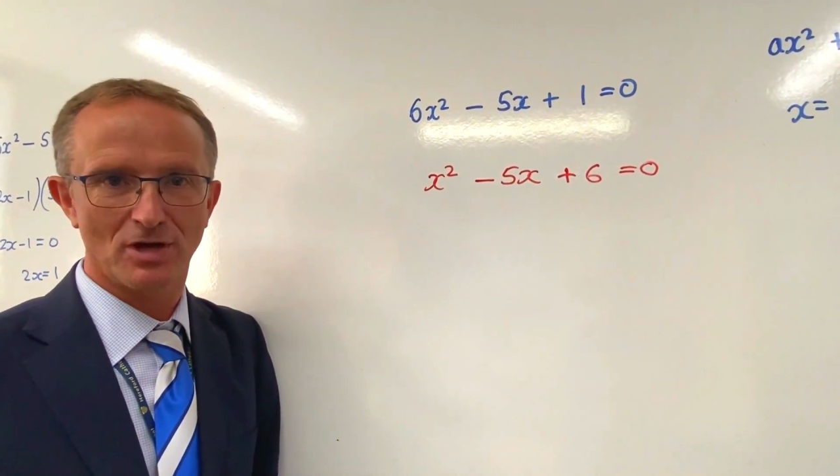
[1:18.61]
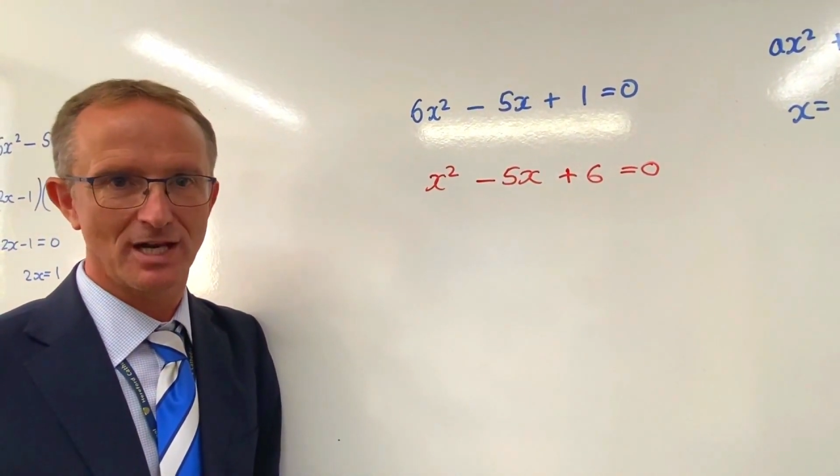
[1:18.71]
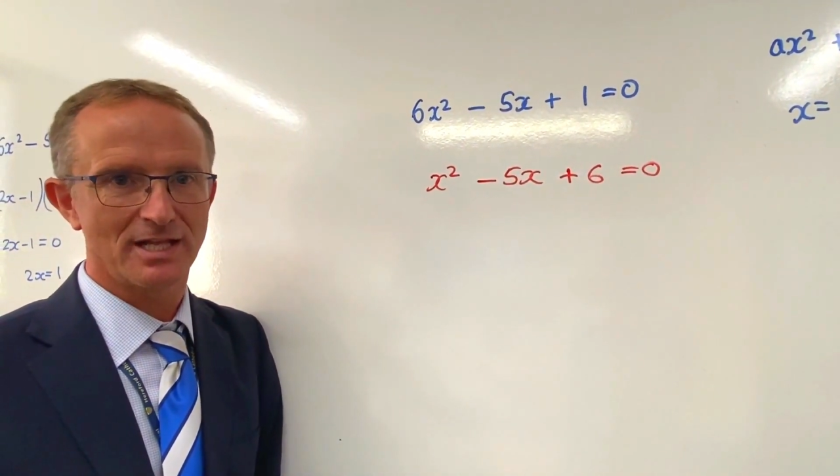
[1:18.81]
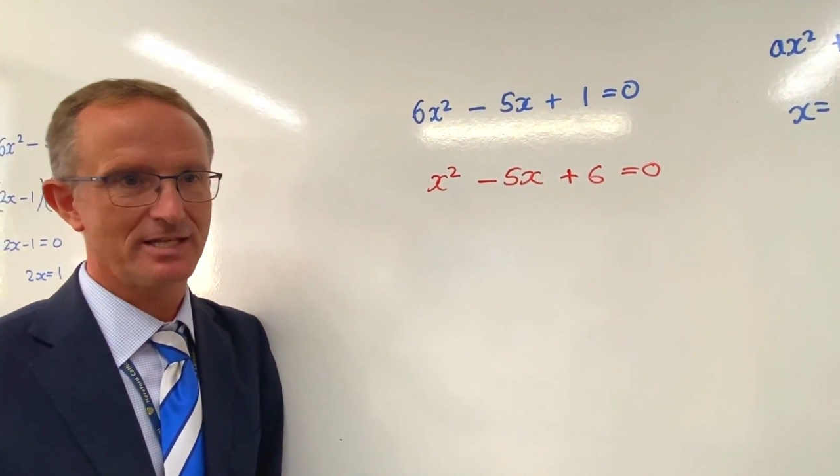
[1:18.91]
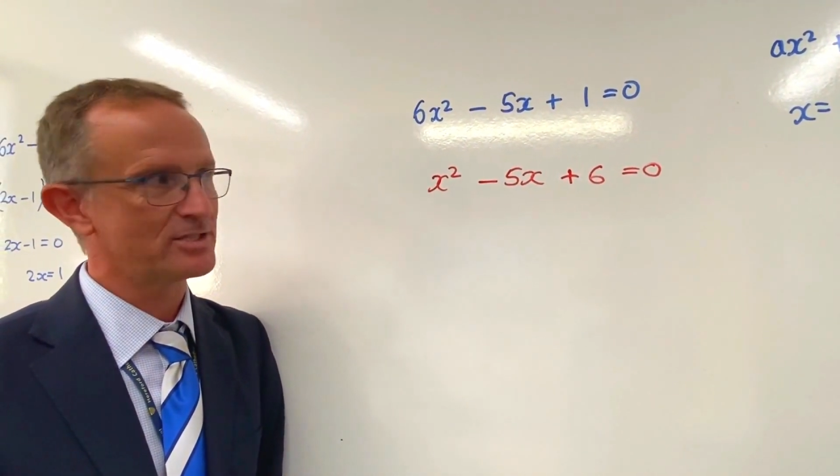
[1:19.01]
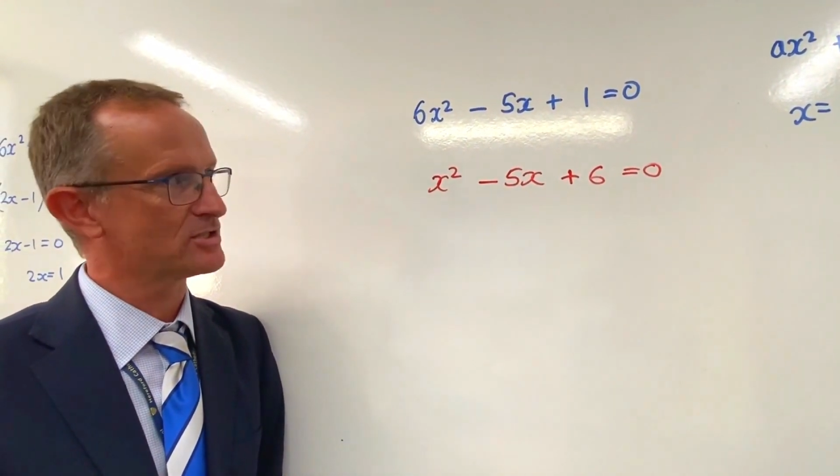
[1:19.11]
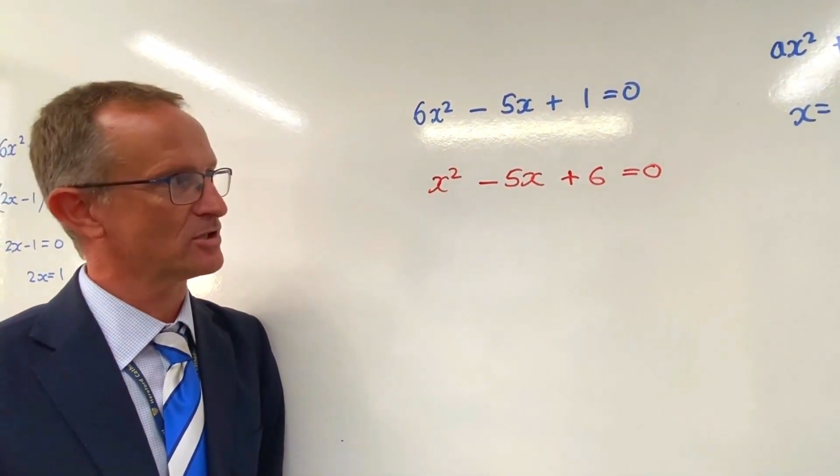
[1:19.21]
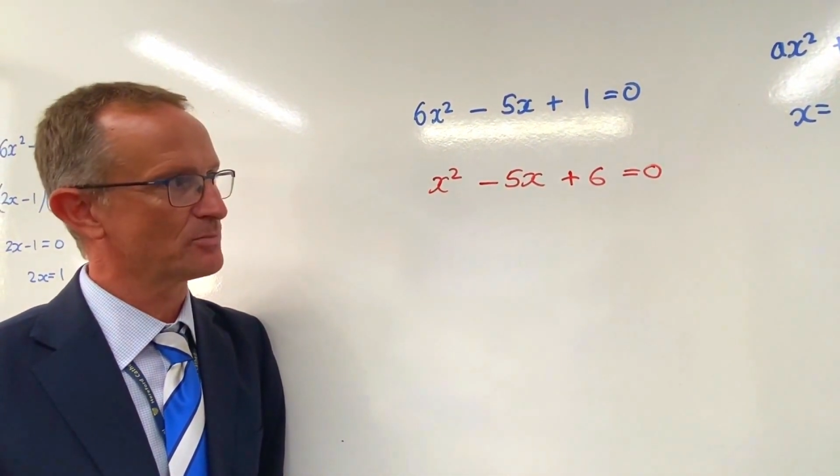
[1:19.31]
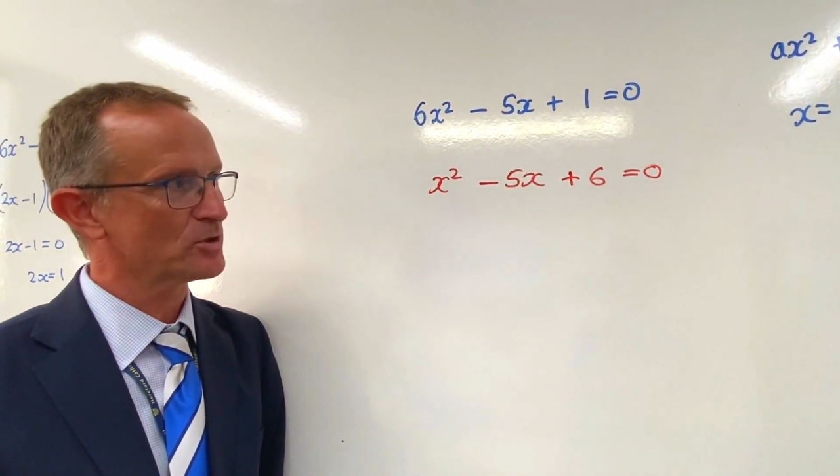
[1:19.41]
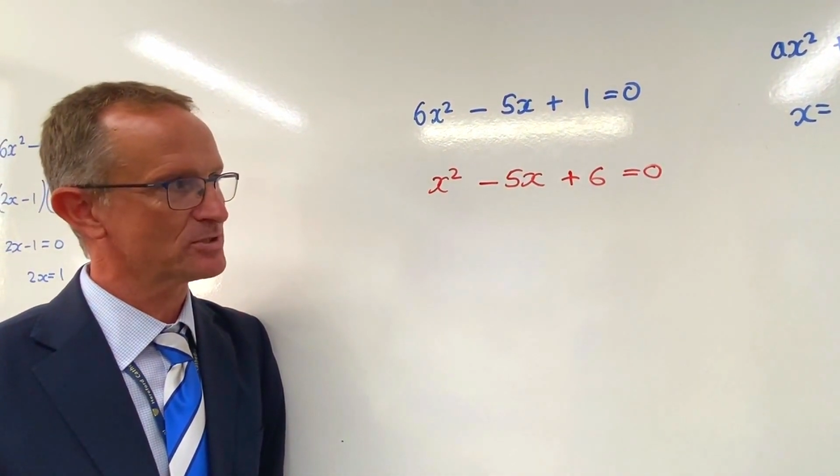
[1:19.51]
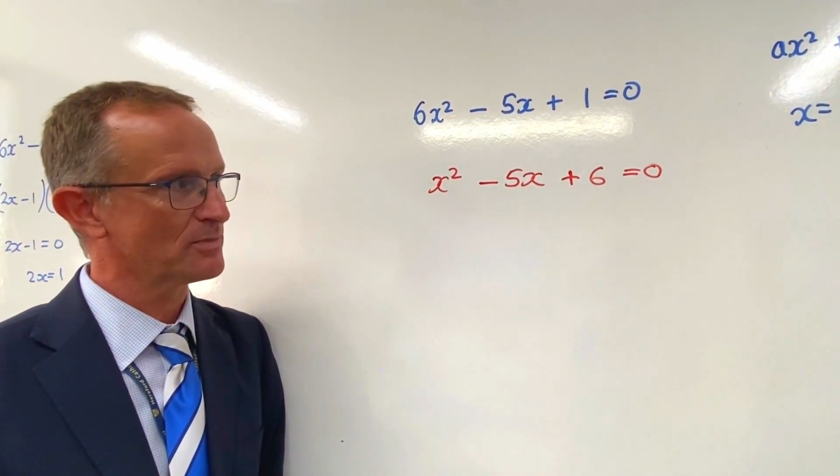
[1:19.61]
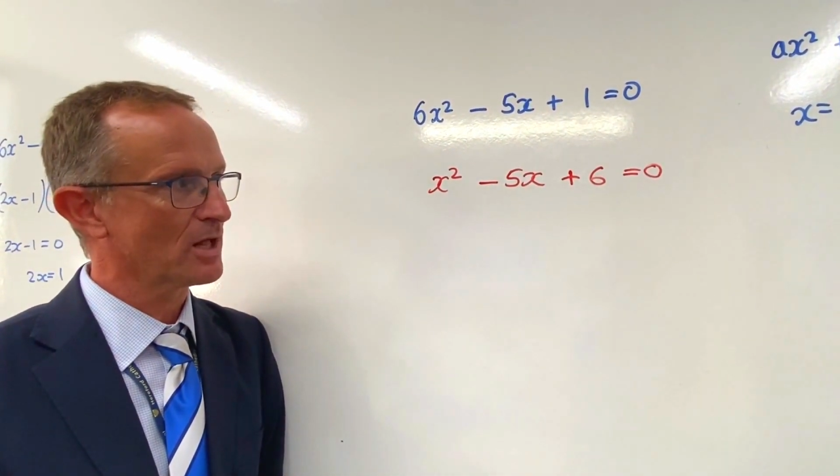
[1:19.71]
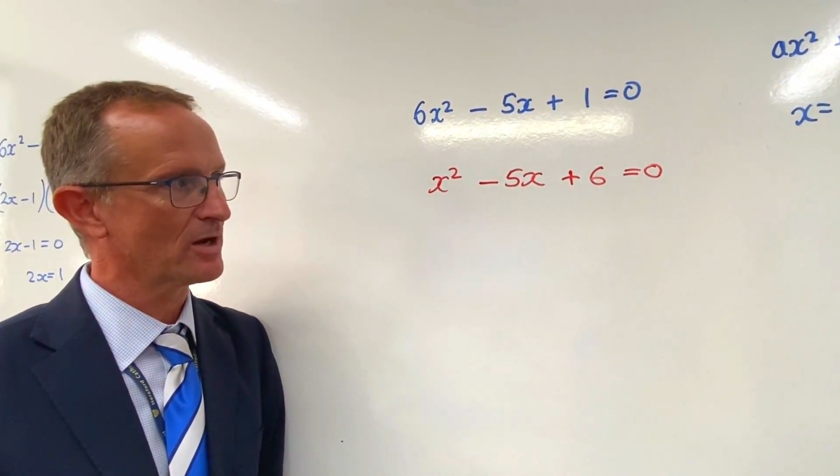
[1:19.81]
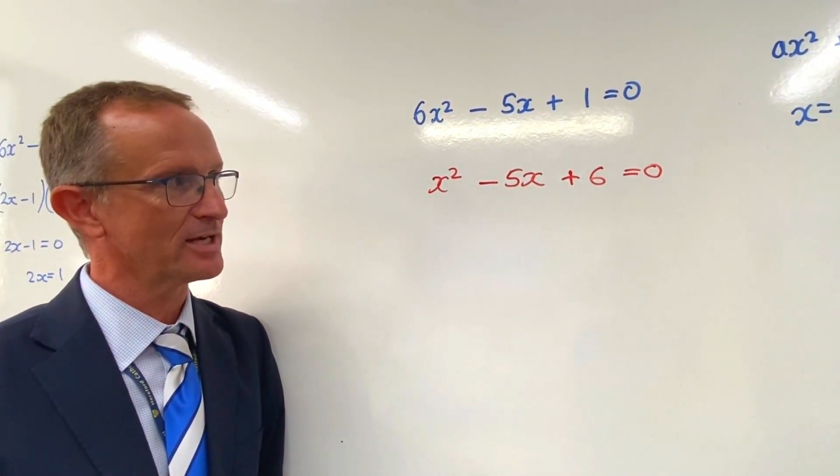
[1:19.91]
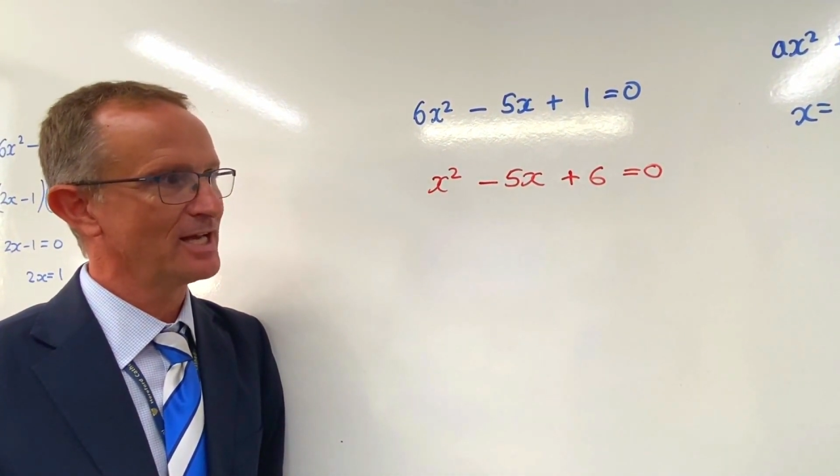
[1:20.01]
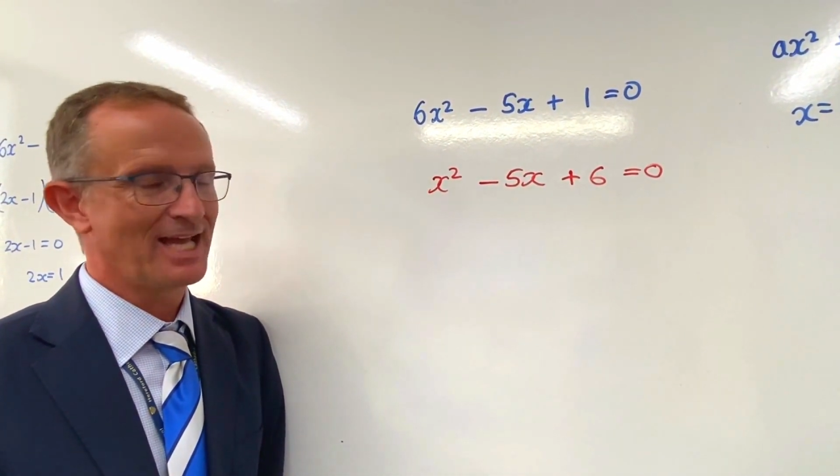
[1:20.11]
lead to the bottom line,